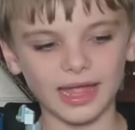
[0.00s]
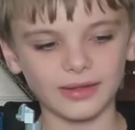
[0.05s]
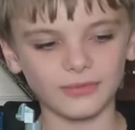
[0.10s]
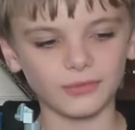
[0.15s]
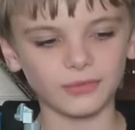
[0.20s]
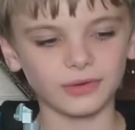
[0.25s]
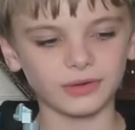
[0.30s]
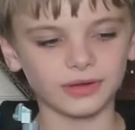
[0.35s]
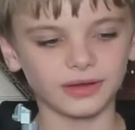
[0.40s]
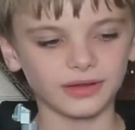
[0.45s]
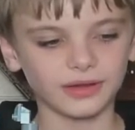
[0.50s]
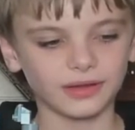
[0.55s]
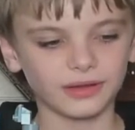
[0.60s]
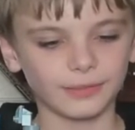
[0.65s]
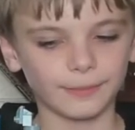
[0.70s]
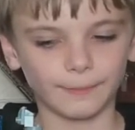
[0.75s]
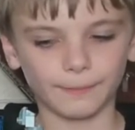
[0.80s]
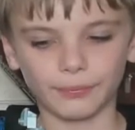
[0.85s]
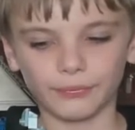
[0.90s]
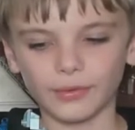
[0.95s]
would
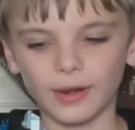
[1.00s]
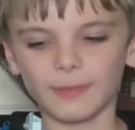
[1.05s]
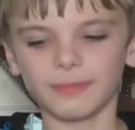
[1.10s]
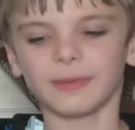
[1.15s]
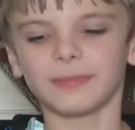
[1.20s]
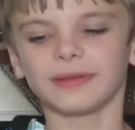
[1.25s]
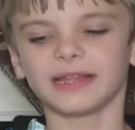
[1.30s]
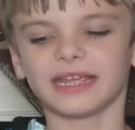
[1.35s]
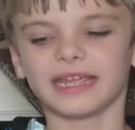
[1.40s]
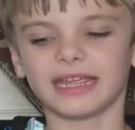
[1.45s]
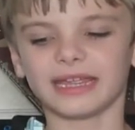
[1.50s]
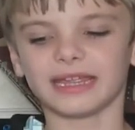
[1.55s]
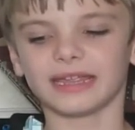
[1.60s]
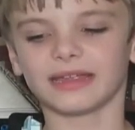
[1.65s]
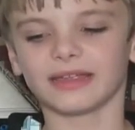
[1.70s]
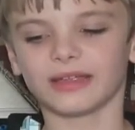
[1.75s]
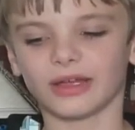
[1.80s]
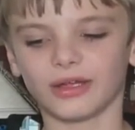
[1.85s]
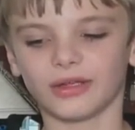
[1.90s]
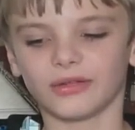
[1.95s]
probably
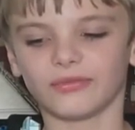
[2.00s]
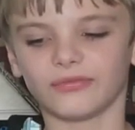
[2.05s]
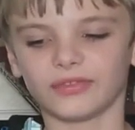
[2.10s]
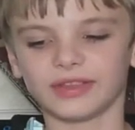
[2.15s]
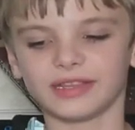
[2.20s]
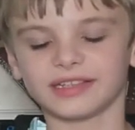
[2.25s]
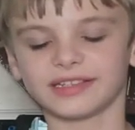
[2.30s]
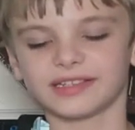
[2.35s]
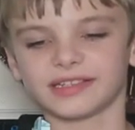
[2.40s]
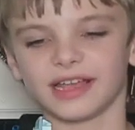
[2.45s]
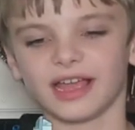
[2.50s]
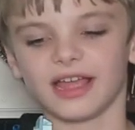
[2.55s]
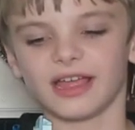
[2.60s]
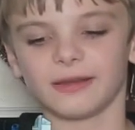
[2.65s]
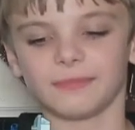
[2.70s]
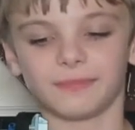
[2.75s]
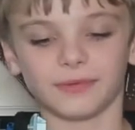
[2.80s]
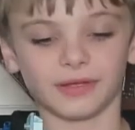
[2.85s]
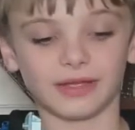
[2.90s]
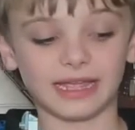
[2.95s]
go for this
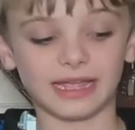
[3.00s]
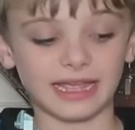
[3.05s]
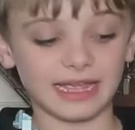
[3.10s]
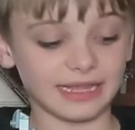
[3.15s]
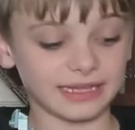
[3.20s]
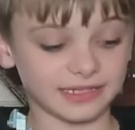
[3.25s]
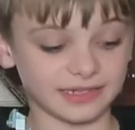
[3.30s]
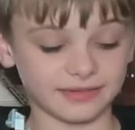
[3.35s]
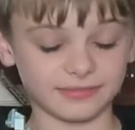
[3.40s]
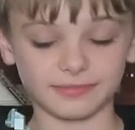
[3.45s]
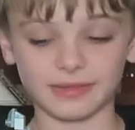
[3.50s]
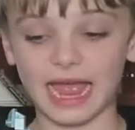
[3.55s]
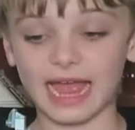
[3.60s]
side, but it is,